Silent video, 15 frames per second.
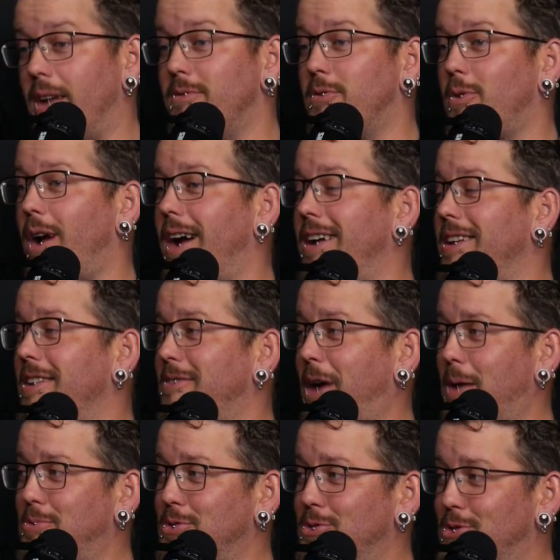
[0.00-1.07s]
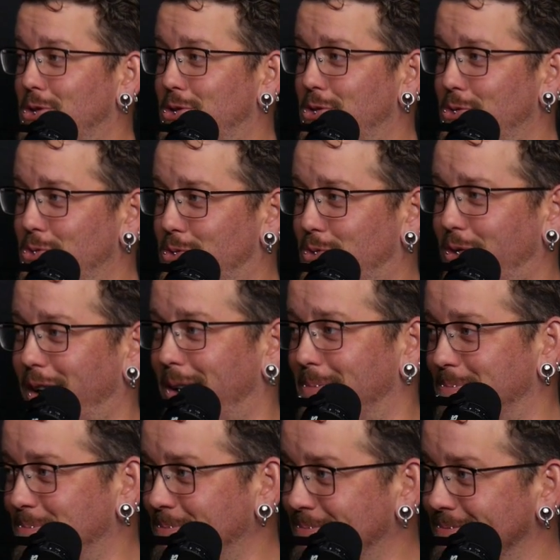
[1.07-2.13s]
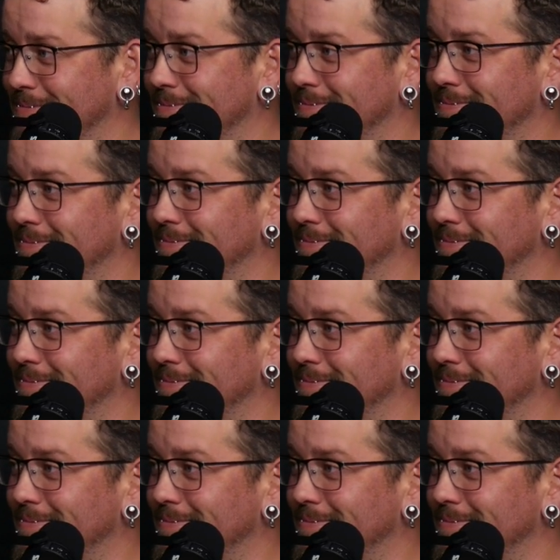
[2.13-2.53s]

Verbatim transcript: variety of options to choose from. Lots of